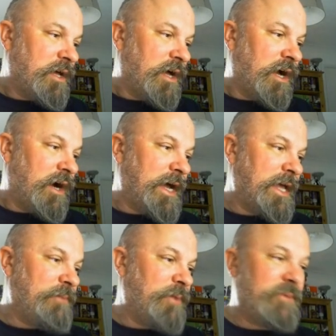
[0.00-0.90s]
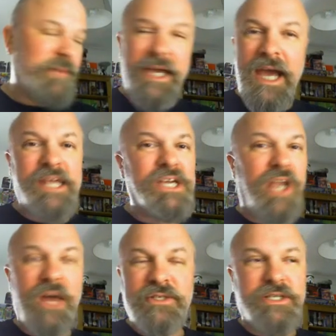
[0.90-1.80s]
I we, we're getting
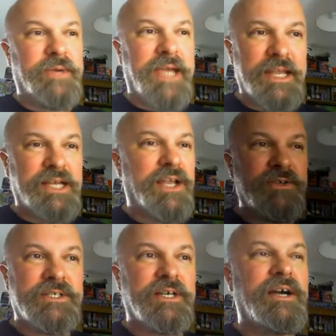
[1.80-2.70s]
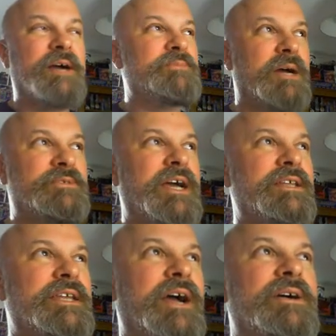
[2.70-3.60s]
closer. We're getting closer. I'm I'm telling
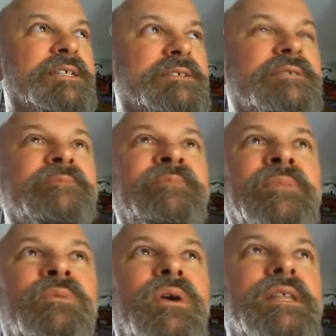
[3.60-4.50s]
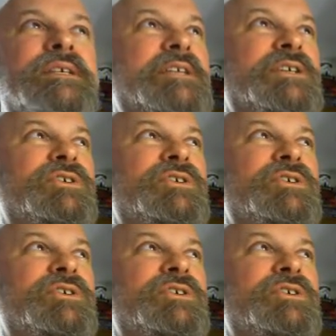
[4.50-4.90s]
you now. It's one of these things.